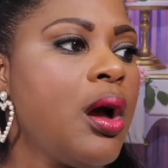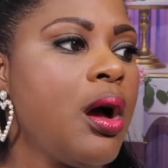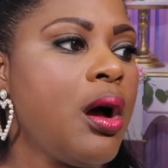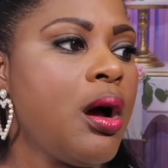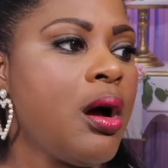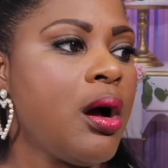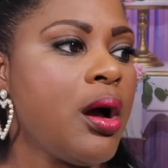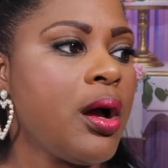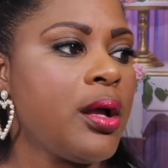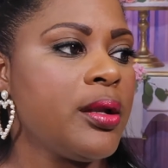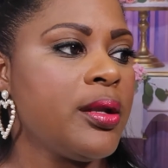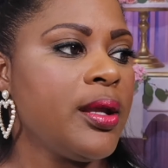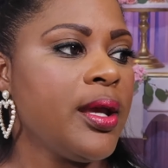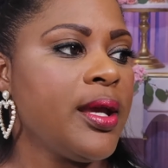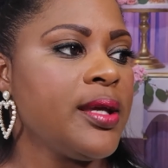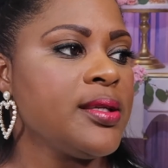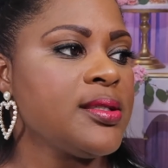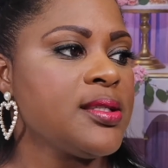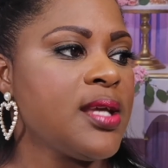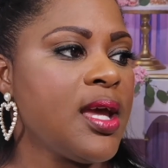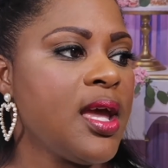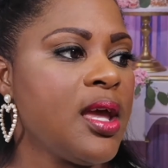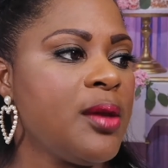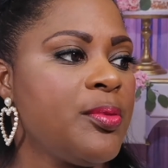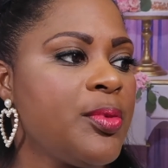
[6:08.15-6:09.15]
on a
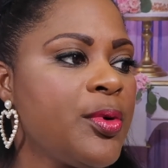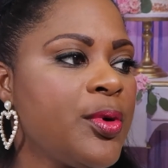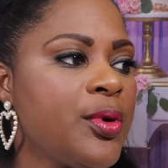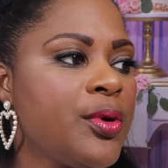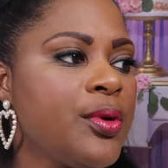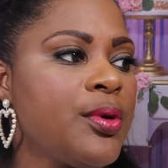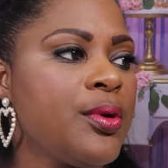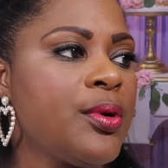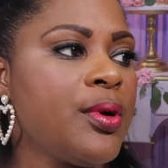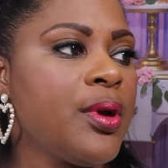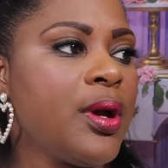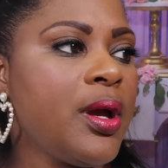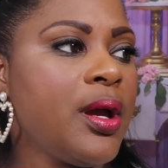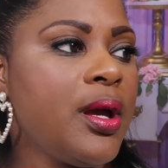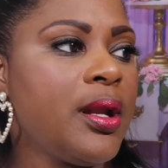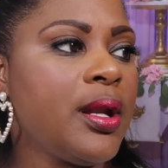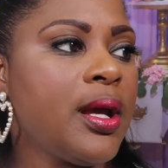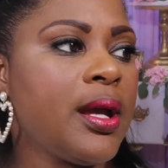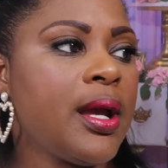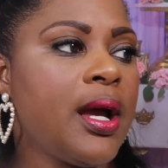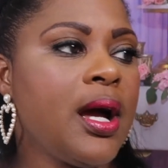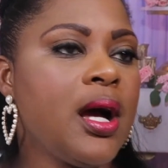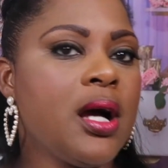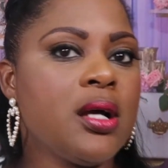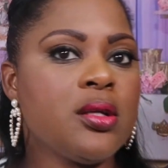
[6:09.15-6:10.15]
table, and
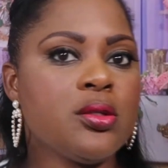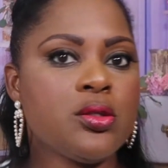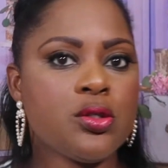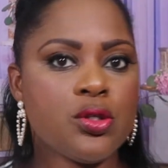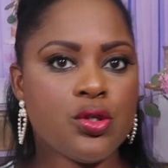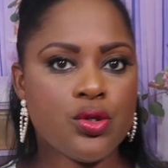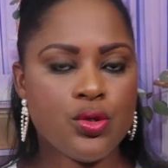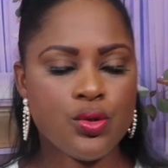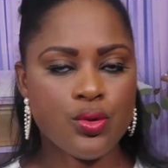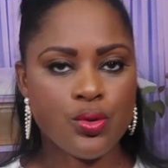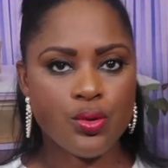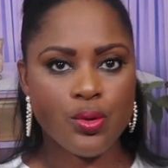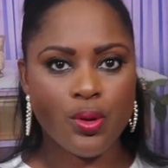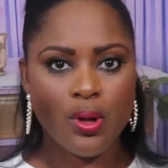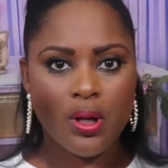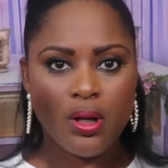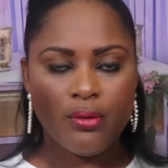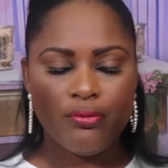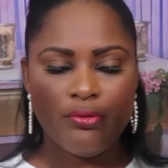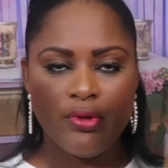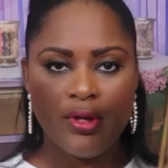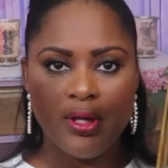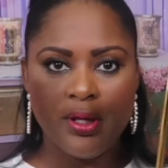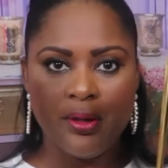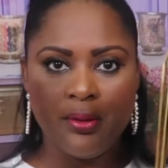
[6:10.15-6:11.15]
I got 2
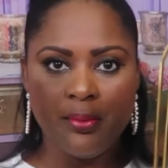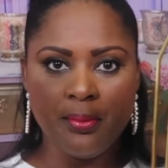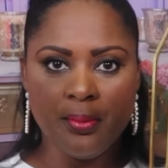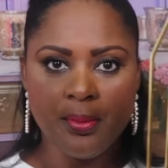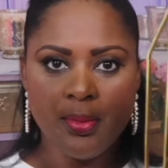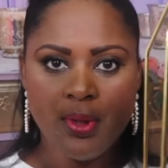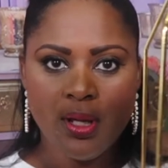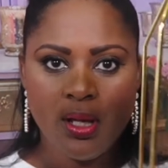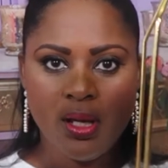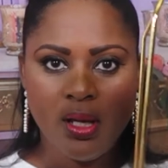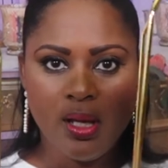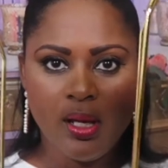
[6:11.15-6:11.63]
of them,